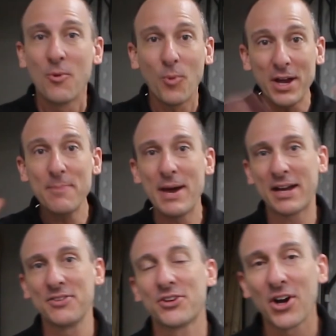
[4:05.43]
way
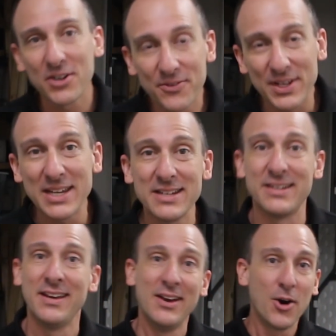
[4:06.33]
back in the Garden of
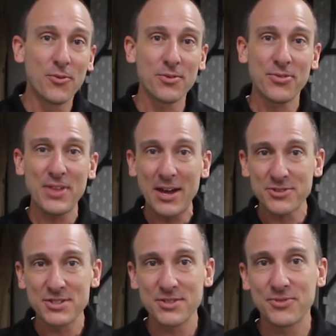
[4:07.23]
Eden over
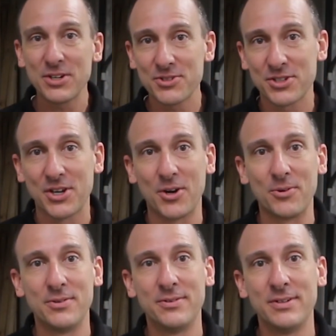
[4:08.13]
thousands of years ago.